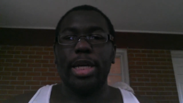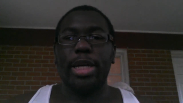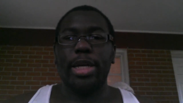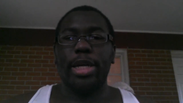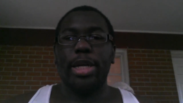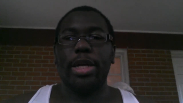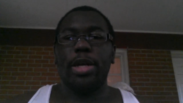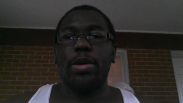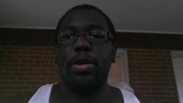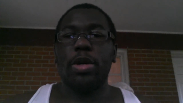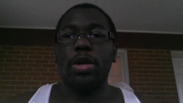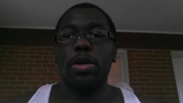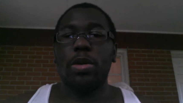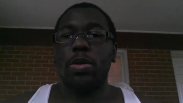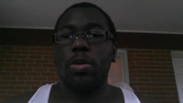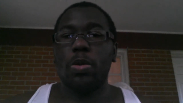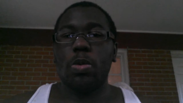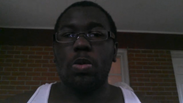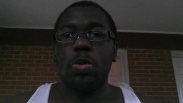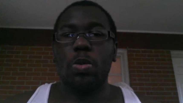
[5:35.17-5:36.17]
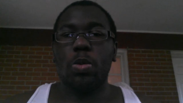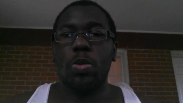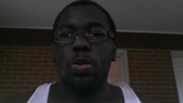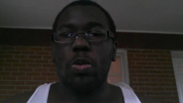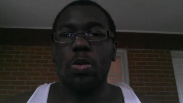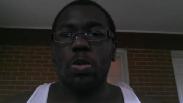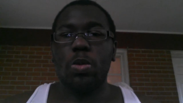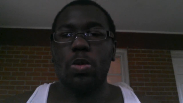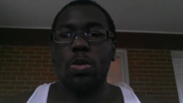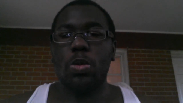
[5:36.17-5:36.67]

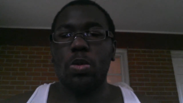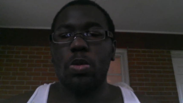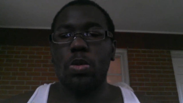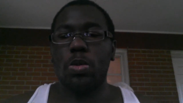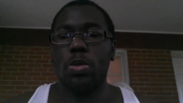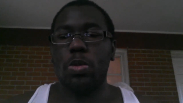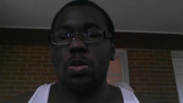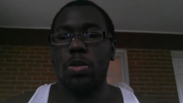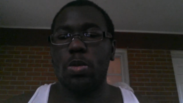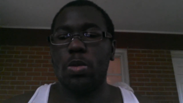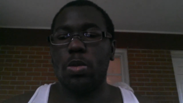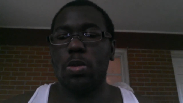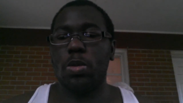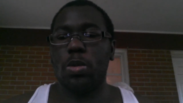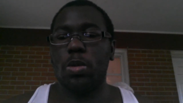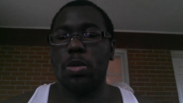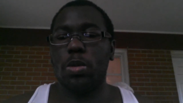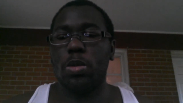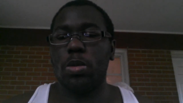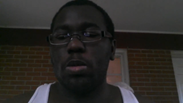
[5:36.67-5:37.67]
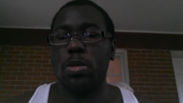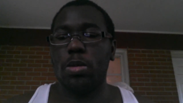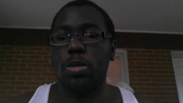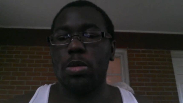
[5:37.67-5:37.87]
No one is speaking in this clip.